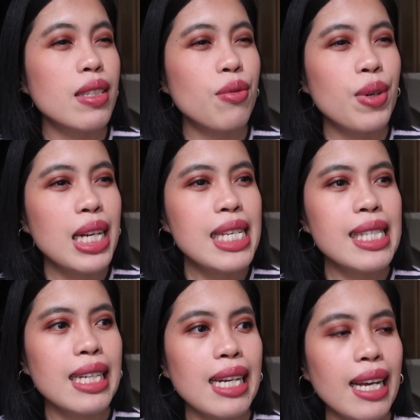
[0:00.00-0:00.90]
really
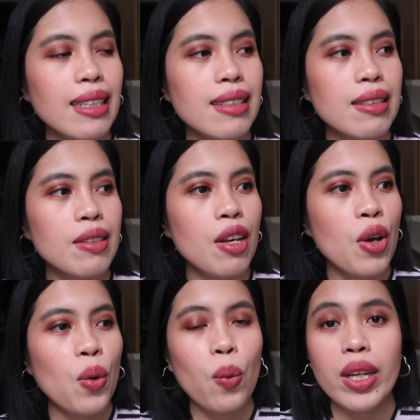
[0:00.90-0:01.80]
select
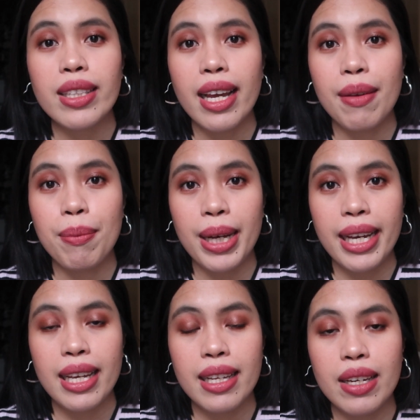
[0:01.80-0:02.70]
what I
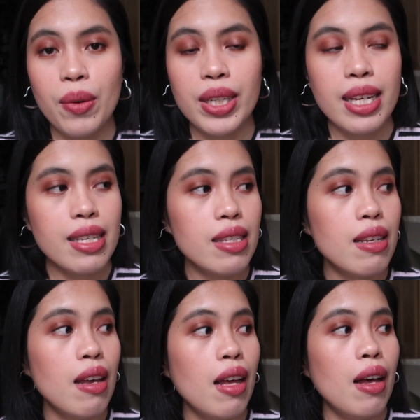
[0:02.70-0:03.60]
buy nowadays.
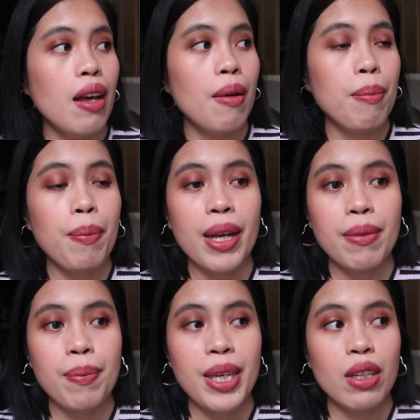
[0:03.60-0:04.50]

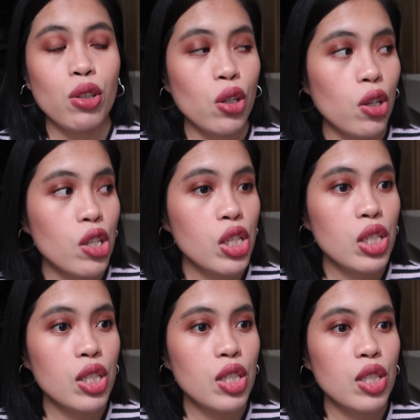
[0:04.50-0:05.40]
But
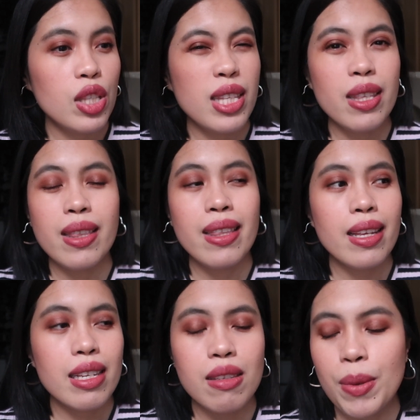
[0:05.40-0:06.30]
because
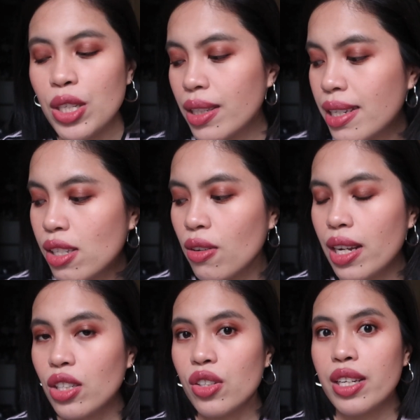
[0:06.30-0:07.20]
especially this
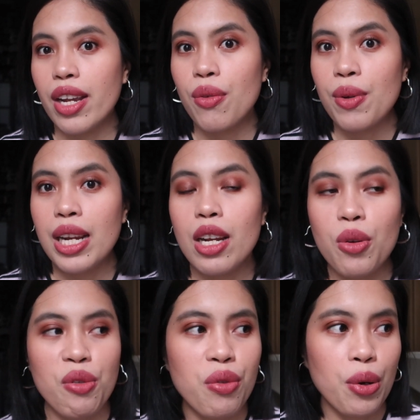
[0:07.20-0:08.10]
collection, I really
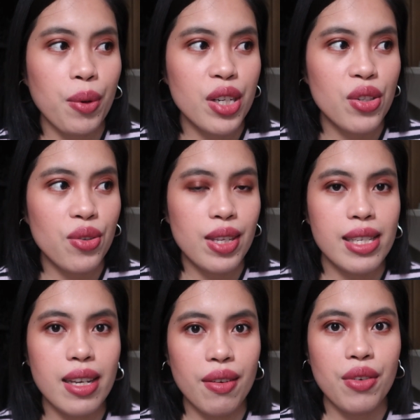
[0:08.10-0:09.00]
look forward to
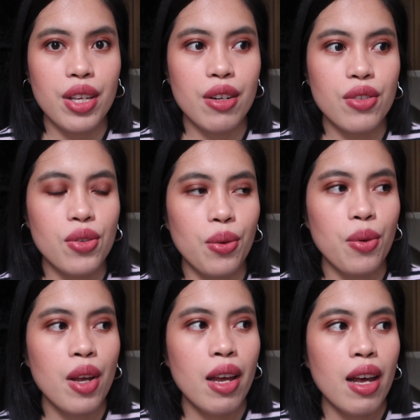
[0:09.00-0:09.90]
this every year,
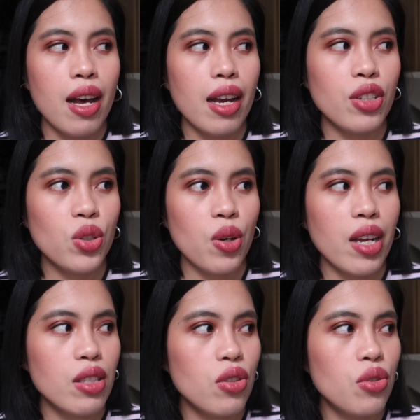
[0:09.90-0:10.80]
so I
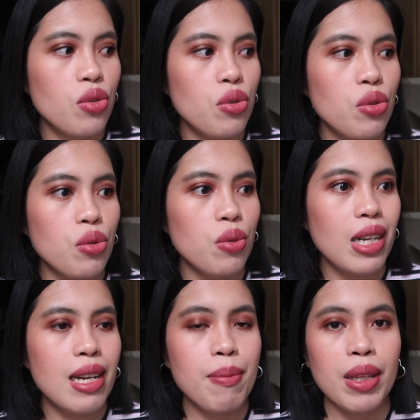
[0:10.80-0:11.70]
try to
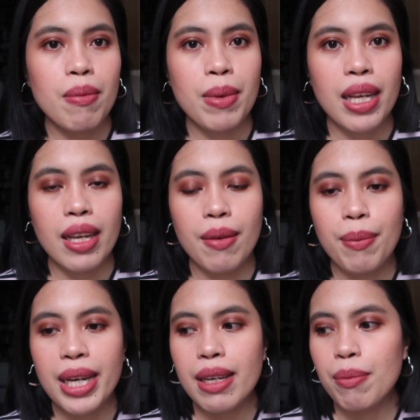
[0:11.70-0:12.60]
limit my
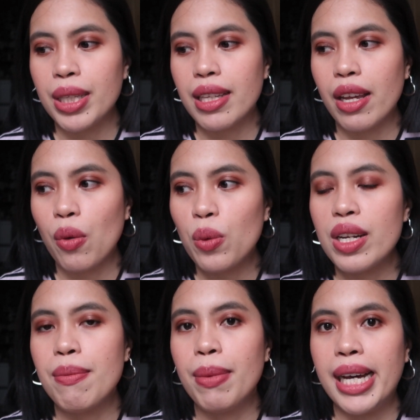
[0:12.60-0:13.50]
buying, but I
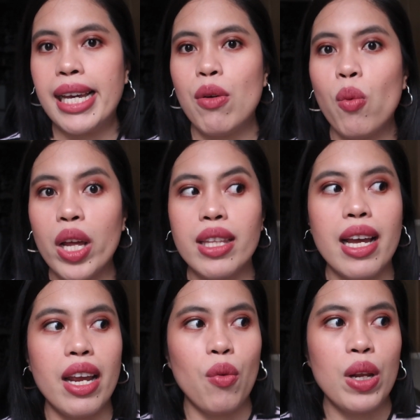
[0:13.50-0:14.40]
only buy what
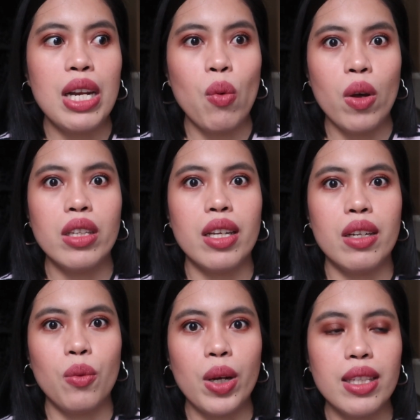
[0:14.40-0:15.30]
I really want
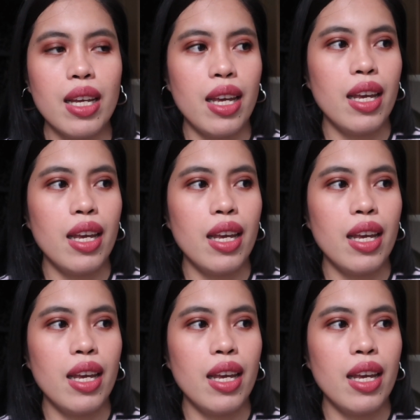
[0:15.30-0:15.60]
and what